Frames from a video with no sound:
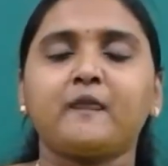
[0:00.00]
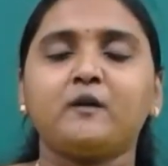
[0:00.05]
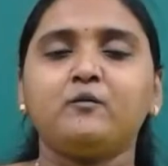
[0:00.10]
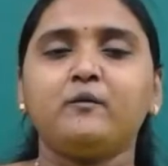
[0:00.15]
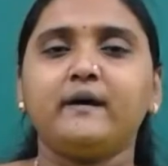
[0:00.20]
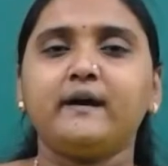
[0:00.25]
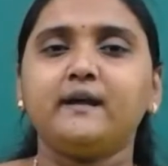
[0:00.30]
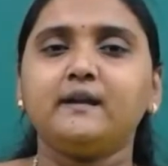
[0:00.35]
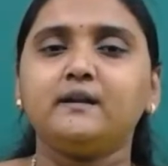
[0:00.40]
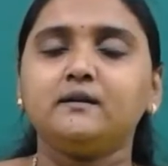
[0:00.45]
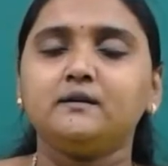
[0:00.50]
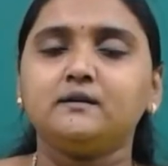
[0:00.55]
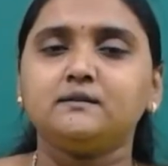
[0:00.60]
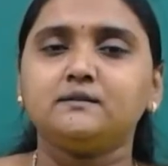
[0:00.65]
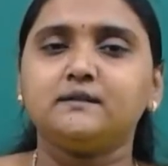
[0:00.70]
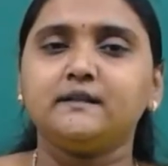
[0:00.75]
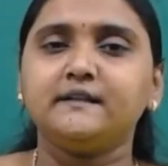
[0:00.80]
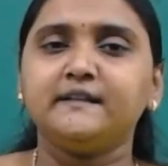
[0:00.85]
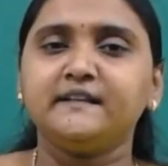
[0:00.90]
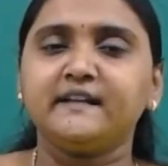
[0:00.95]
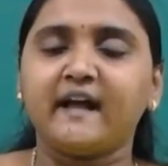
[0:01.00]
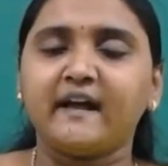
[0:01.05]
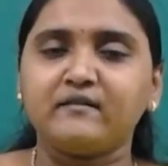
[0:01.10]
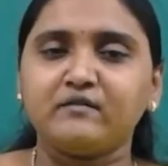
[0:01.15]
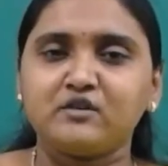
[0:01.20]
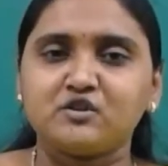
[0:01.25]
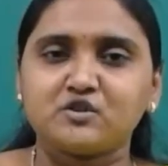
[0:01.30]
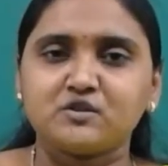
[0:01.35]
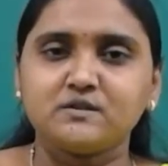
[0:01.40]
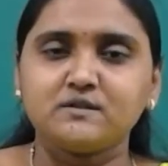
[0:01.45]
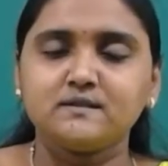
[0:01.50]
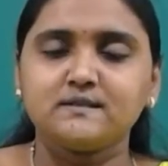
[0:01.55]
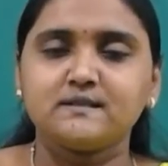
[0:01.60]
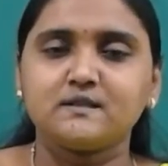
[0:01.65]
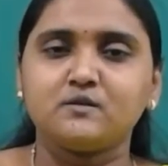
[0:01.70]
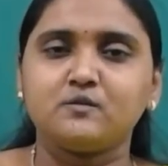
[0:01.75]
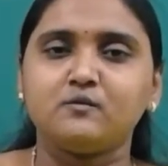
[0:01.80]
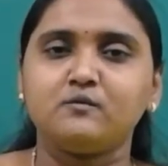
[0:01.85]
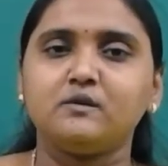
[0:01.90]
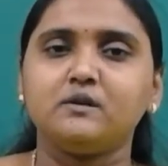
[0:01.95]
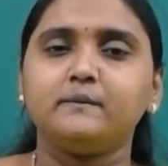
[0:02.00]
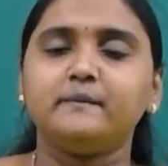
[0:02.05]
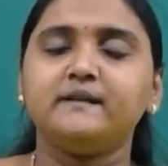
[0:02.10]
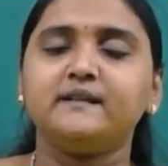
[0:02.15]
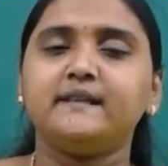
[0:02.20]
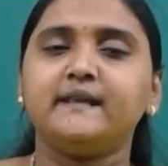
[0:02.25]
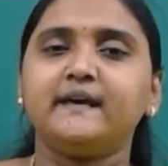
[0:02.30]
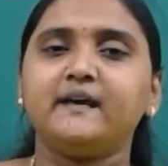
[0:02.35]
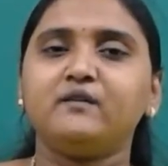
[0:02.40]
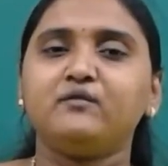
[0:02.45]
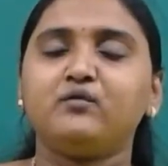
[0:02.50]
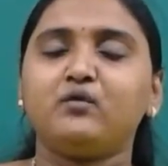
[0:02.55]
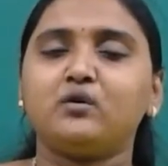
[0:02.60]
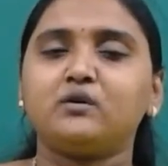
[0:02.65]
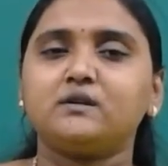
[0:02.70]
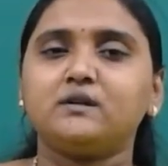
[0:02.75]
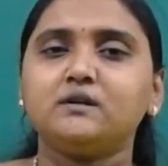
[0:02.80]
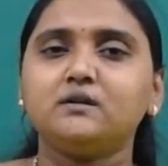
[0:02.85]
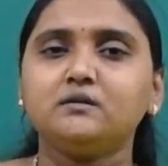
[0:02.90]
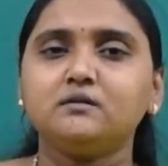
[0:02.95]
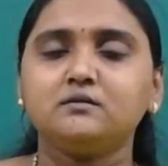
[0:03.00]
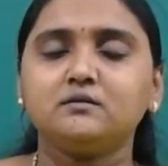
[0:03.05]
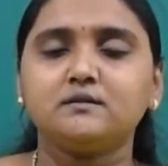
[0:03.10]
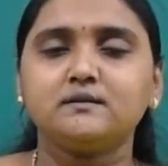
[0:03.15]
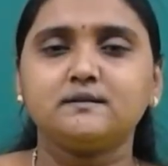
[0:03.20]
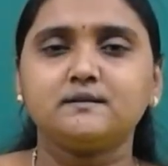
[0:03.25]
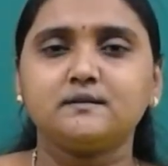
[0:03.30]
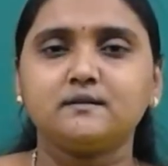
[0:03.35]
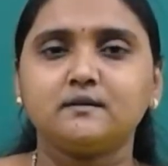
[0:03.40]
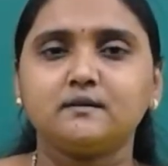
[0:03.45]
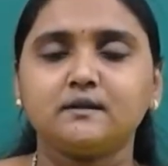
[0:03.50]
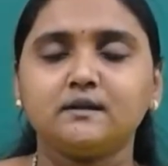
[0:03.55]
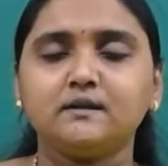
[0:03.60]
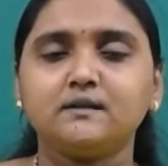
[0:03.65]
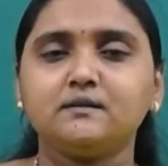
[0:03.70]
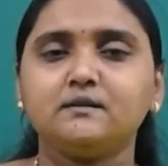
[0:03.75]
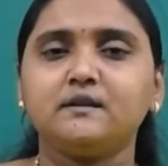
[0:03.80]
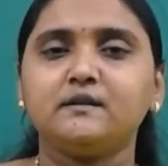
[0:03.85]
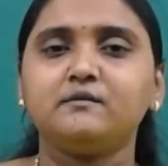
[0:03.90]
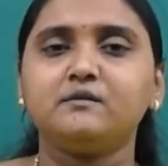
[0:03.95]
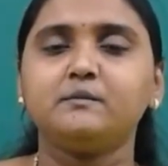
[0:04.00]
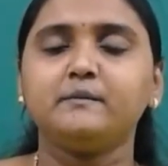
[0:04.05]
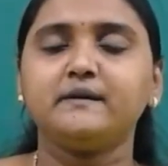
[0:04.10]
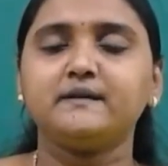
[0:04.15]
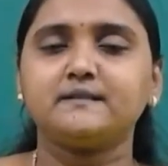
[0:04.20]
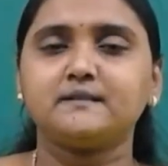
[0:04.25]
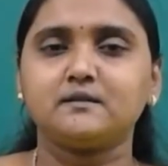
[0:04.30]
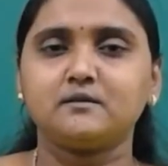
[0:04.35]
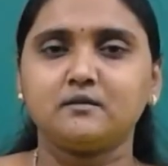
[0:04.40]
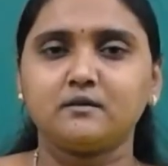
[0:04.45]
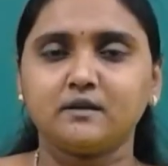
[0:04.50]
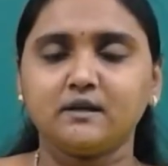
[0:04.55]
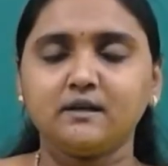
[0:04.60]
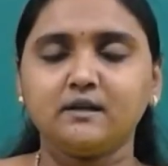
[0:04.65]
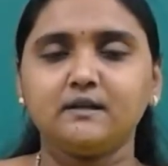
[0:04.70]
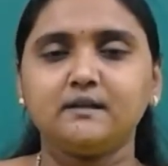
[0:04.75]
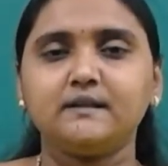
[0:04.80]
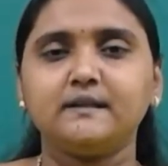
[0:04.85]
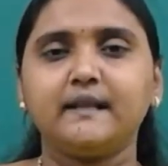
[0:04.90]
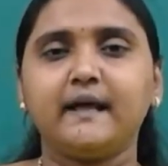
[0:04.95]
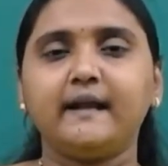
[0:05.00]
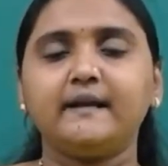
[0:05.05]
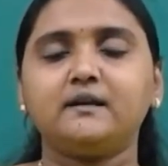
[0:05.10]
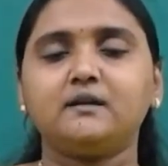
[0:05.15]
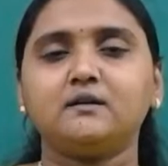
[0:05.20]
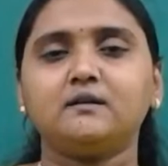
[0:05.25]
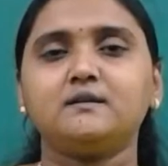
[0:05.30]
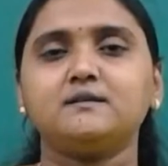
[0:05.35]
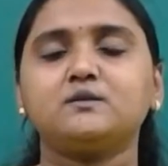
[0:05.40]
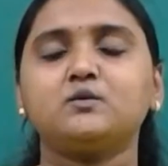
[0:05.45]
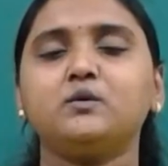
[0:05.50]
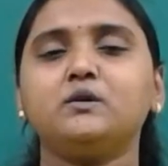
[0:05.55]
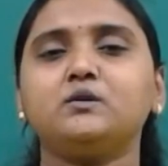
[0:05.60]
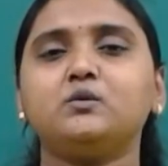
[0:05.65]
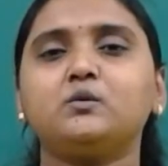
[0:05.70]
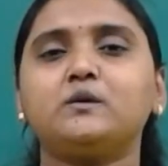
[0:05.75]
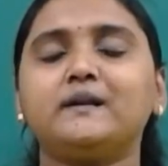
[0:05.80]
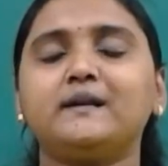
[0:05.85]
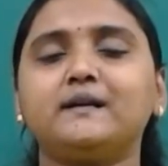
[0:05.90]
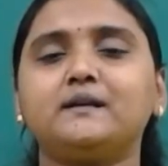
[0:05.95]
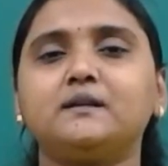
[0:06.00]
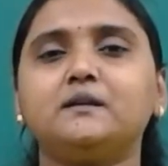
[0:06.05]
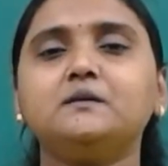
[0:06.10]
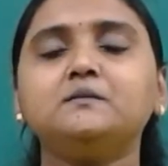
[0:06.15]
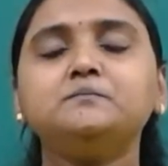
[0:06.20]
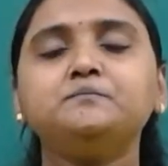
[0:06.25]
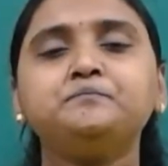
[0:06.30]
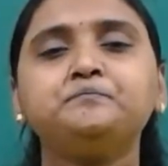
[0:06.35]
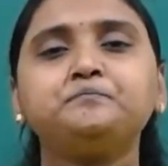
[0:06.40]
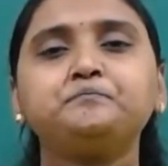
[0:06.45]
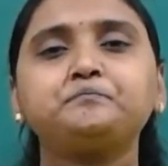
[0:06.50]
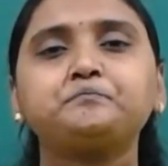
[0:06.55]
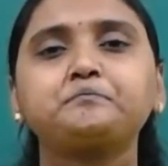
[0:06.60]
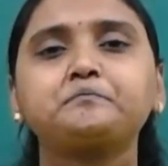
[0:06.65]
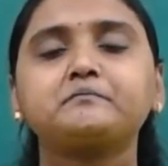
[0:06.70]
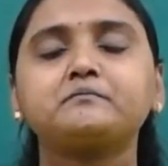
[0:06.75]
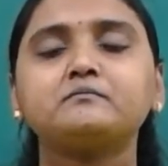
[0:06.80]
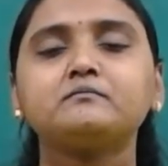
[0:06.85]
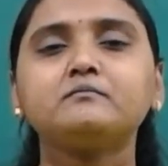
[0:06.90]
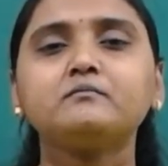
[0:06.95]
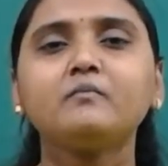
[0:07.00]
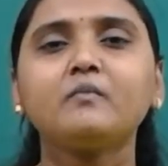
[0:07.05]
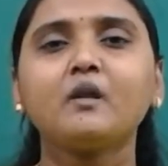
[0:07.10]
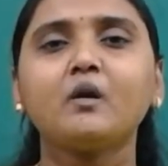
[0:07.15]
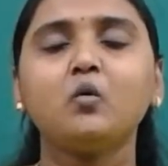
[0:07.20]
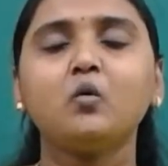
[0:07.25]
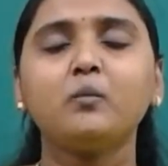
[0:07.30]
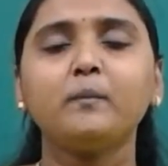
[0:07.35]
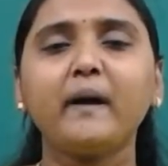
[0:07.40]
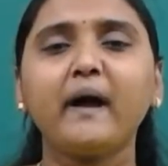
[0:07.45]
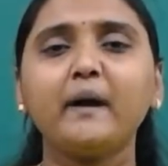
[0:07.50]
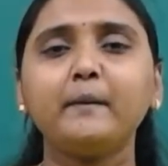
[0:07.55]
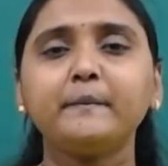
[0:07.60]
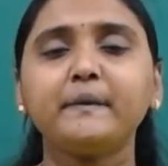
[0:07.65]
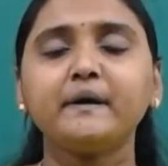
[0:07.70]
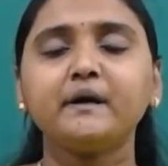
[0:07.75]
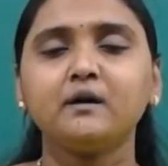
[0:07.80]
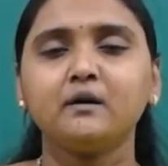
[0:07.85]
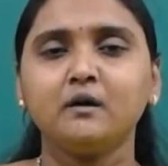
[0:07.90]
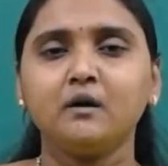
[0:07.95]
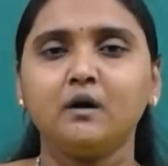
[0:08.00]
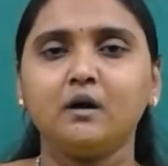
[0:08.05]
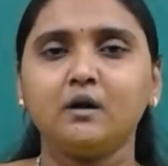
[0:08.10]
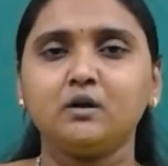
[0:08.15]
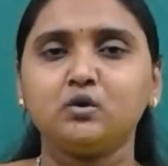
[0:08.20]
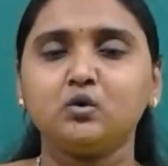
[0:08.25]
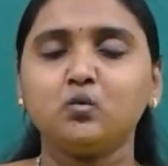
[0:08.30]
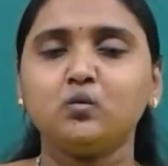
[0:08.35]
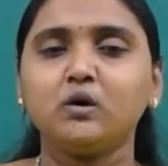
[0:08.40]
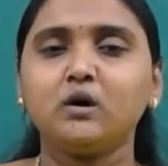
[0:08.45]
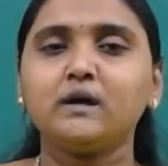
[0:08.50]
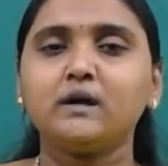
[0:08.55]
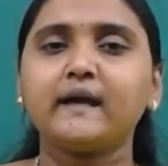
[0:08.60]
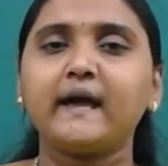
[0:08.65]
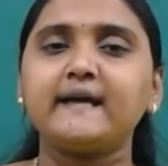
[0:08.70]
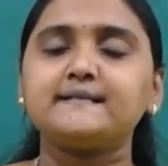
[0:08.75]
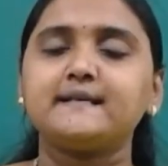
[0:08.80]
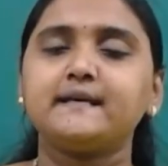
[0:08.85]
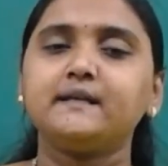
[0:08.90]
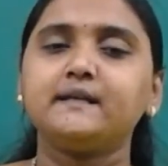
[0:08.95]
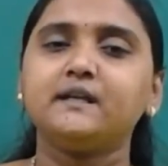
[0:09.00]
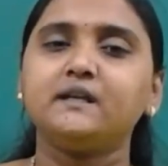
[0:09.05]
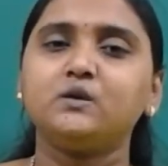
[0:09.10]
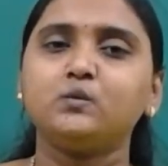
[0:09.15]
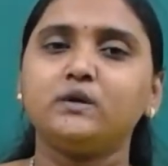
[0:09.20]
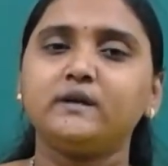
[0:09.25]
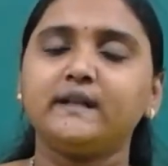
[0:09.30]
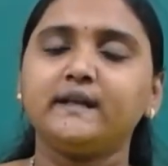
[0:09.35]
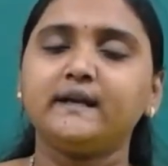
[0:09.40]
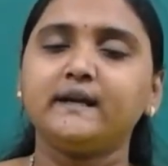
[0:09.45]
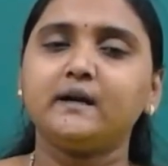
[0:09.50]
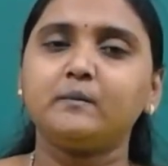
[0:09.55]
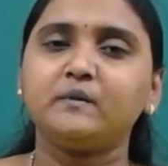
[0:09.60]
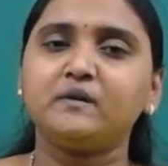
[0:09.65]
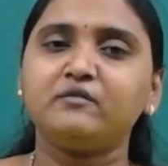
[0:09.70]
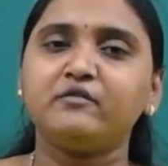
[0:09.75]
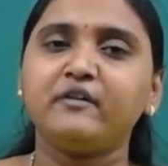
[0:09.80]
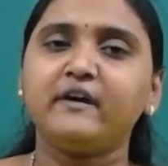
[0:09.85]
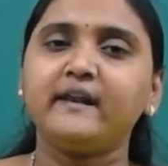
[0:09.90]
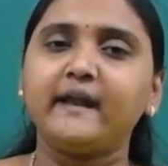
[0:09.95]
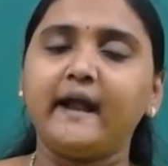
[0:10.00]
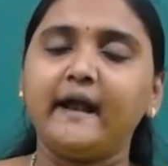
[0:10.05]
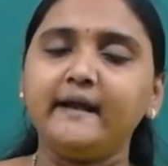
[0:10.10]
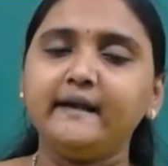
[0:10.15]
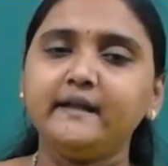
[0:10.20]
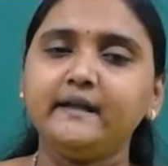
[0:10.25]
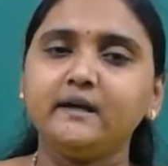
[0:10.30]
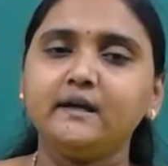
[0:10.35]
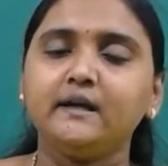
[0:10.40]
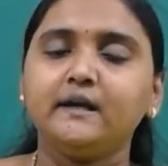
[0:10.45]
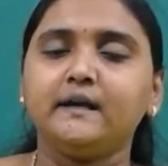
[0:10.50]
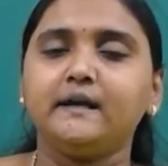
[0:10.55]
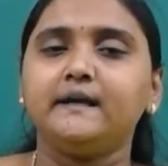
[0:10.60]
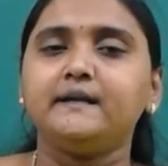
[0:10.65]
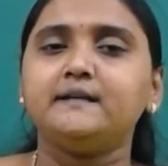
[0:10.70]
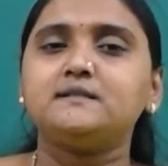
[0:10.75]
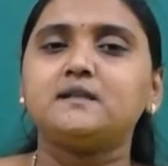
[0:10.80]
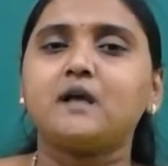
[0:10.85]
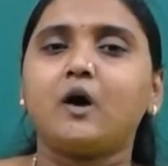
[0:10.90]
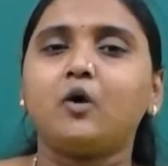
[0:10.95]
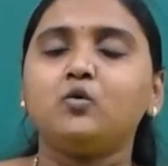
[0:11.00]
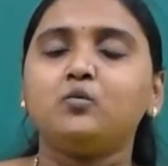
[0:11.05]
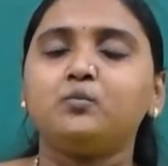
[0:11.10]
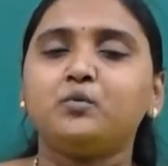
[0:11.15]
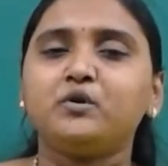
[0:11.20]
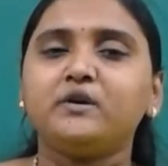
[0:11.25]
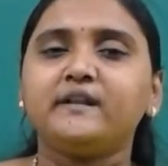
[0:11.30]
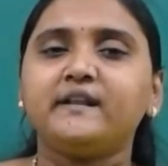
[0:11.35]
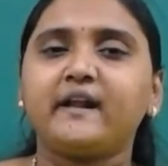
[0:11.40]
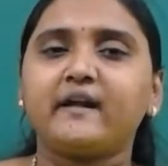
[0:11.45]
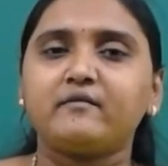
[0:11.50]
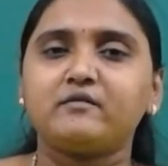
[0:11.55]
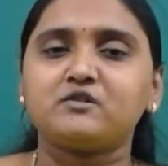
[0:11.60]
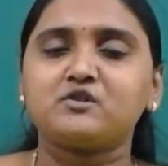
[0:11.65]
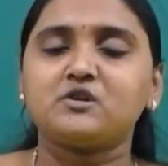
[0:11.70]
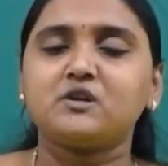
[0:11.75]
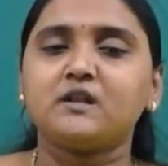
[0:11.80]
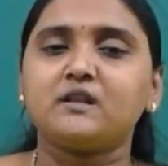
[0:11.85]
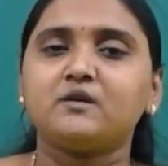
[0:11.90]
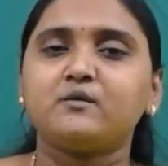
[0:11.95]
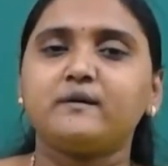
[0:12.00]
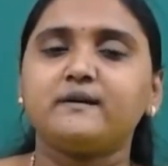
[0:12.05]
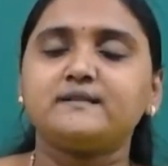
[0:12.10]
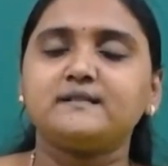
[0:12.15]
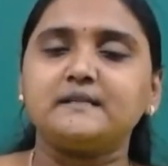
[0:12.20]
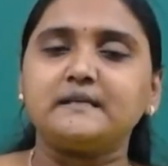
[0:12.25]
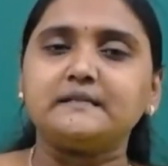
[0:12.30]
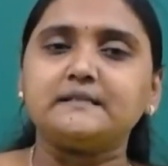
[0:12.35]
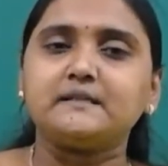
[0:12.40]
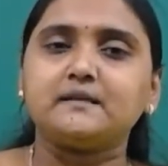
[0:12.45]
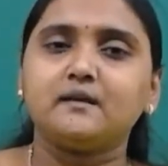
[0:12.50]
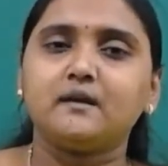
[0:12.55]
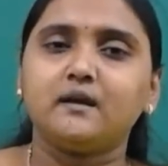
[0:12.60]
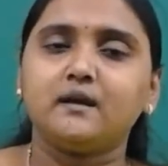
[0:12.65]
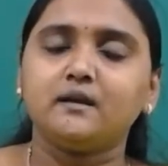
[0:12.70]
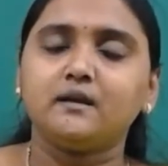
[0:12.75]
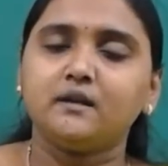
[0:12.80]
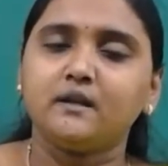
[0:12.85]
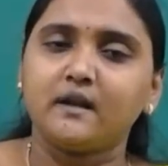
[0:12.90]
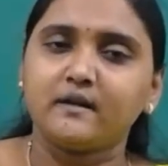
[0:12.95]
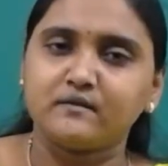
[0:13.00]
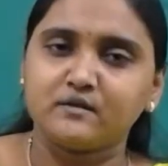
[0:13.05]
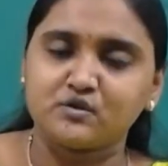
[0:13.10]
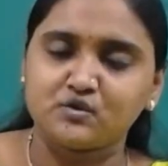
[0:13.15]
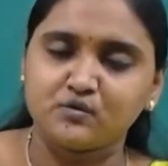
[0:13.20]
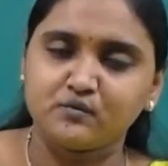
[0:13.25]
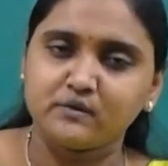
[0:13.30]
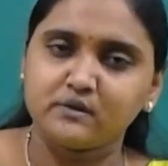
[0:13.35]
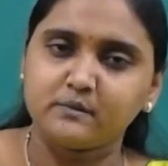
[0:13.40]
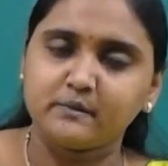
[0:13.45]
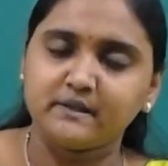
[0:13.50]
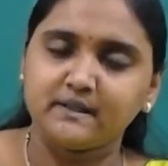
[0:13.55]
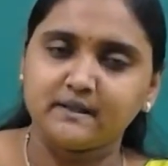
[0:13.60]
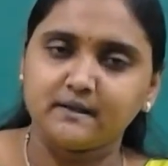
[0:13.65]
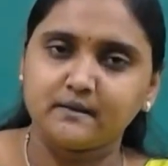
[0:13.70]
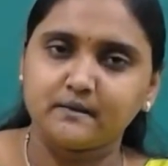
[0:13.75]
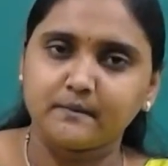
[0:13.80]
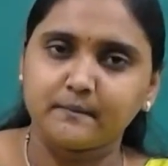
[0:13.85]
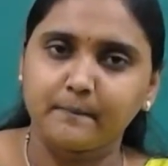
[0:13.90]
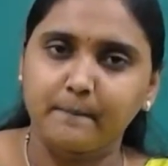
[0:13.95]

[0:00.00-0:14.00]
where the derivations will be there for the circuit. There will be a circuit that is going to connect the op-amp to work as an inverting amplifier, and its output derivation, otherwise its gain derivation will be there.